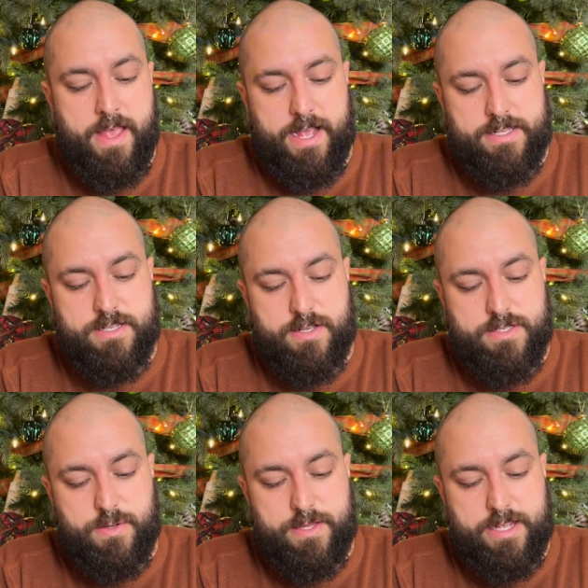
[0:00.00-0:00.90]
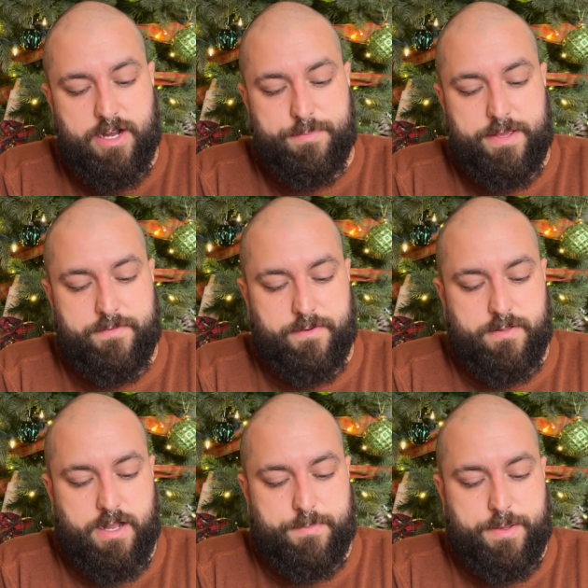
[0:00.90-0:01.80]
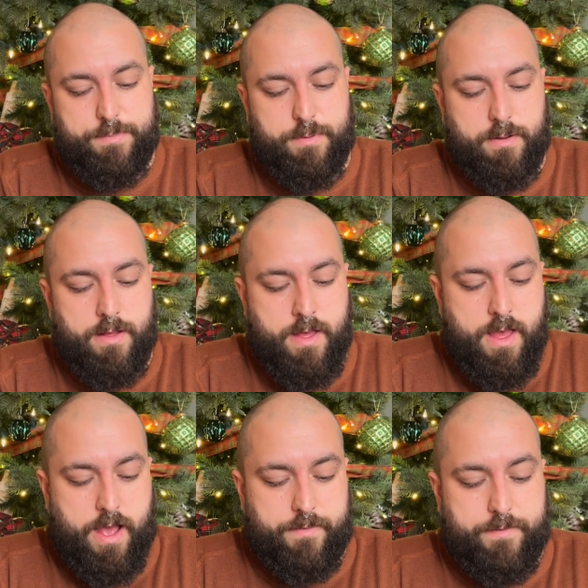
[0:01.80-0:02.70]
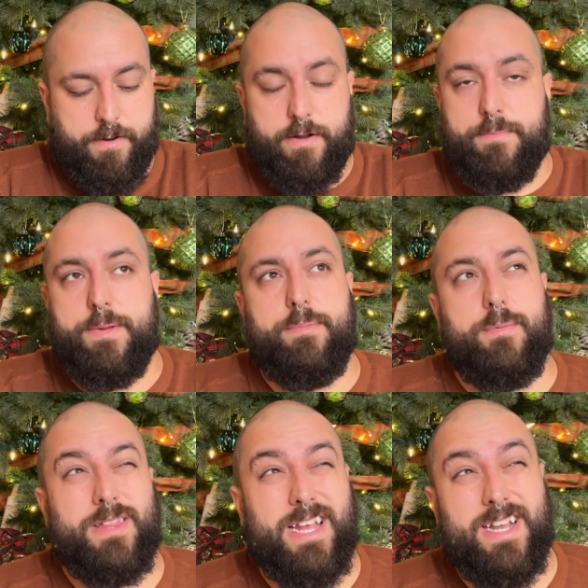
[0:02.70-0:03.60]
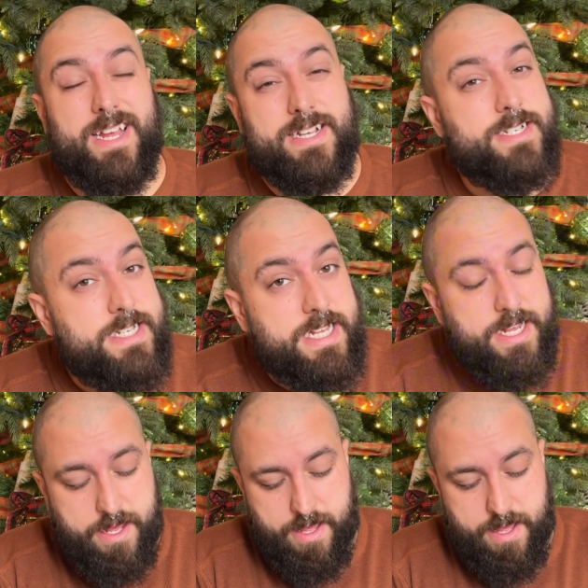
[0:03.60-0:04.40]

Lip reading: It's also a therapy for a lot of people. I've heard people with ADHD